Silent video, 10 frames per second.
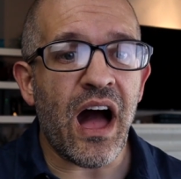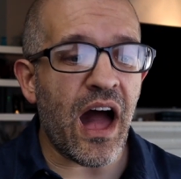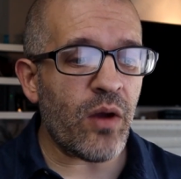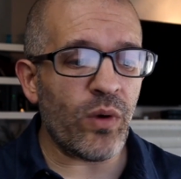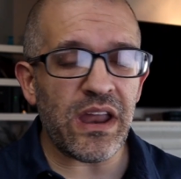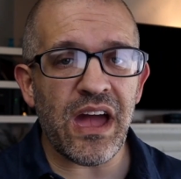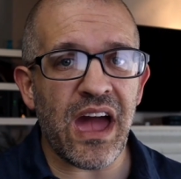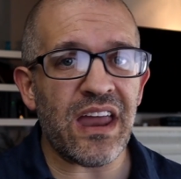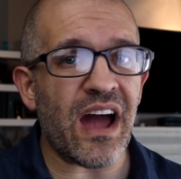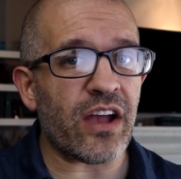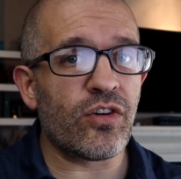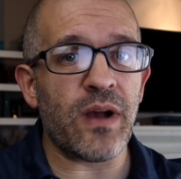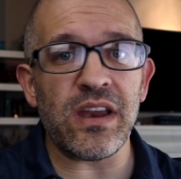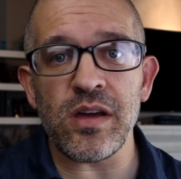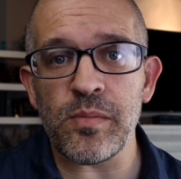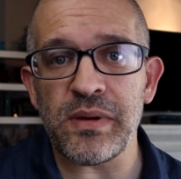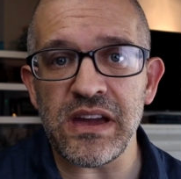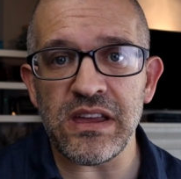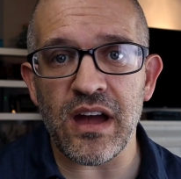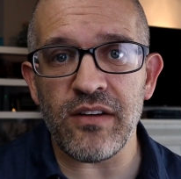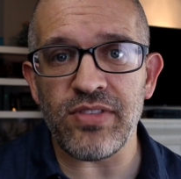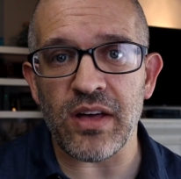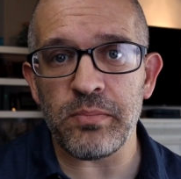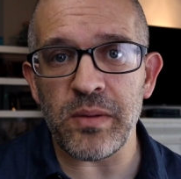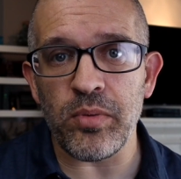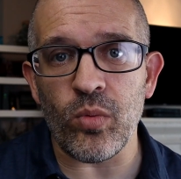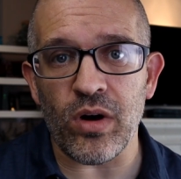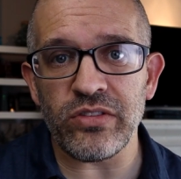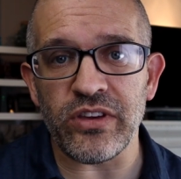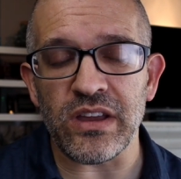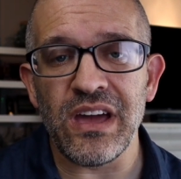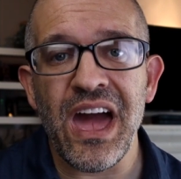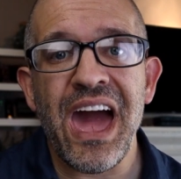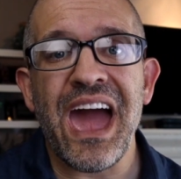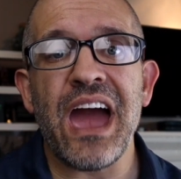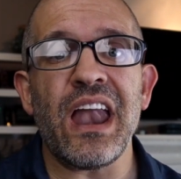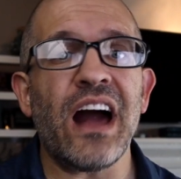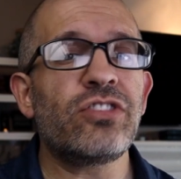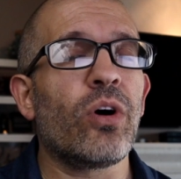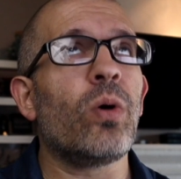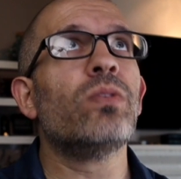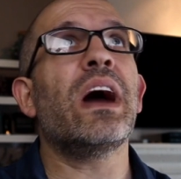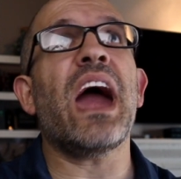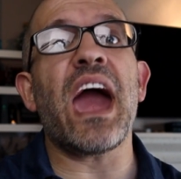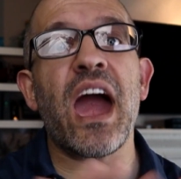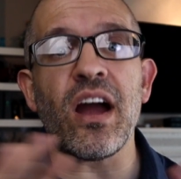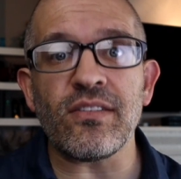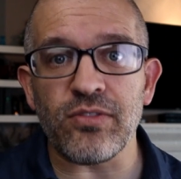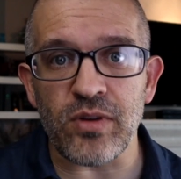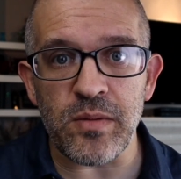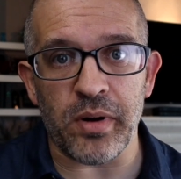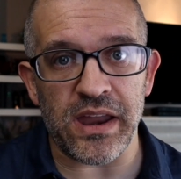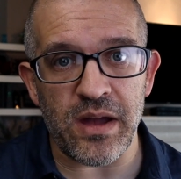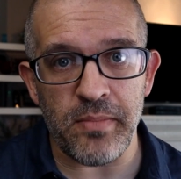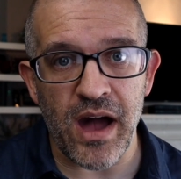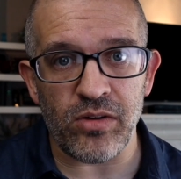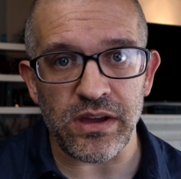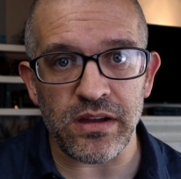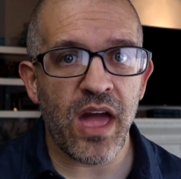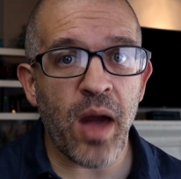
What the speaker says: I went ahead, I created a PDF that people wanted, and I told everybody about it.